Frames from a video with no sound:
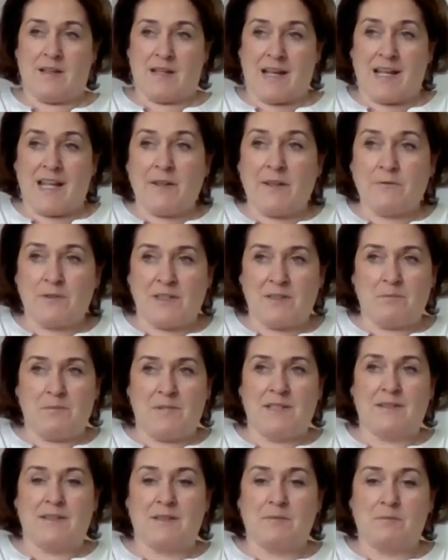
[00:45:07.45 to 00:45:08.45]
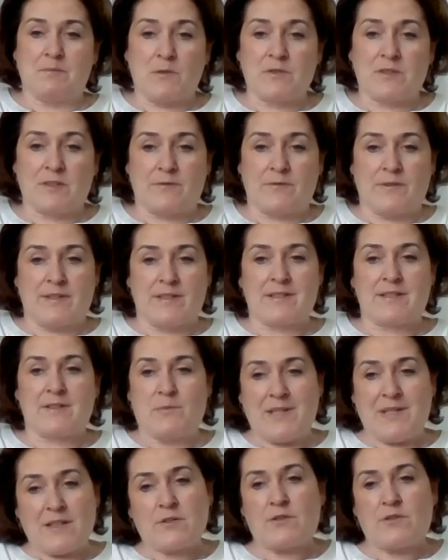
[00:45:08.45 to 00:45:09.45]
I have to admit that most of us
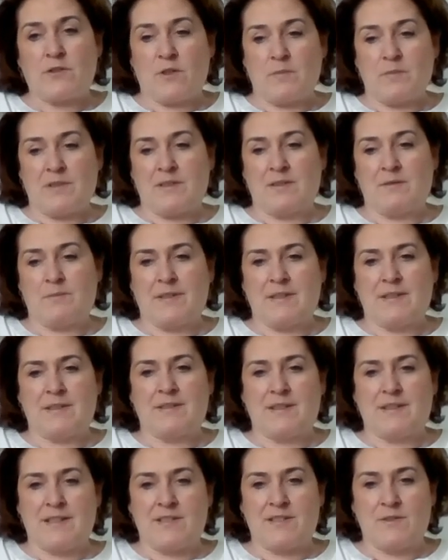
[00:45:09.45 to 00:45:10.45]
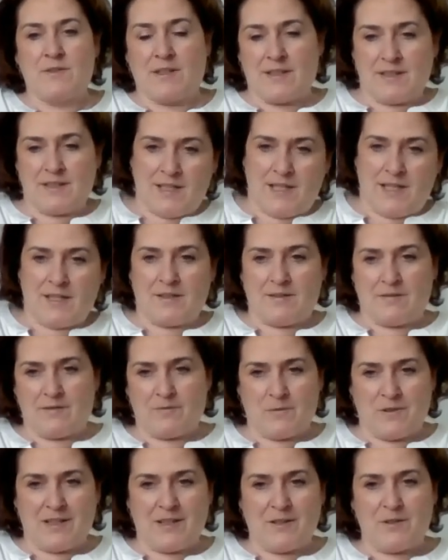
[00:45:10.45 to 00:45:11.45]
speak German, but as you can
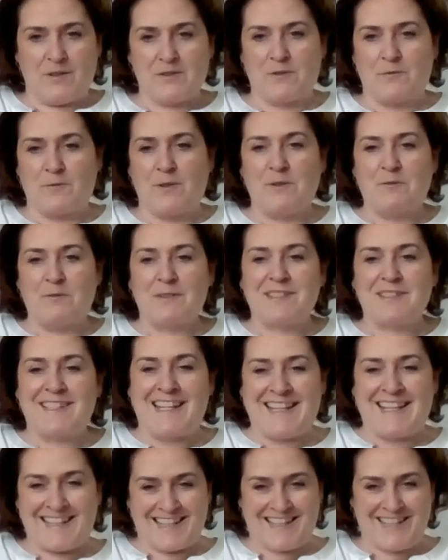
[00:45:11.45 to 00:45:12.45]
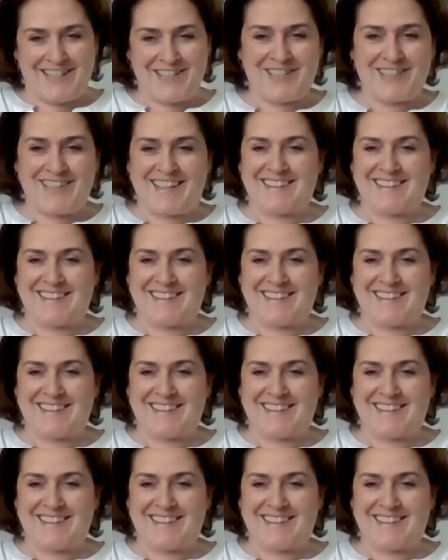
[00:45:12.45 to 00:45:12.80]
hear, we are also fluent in English.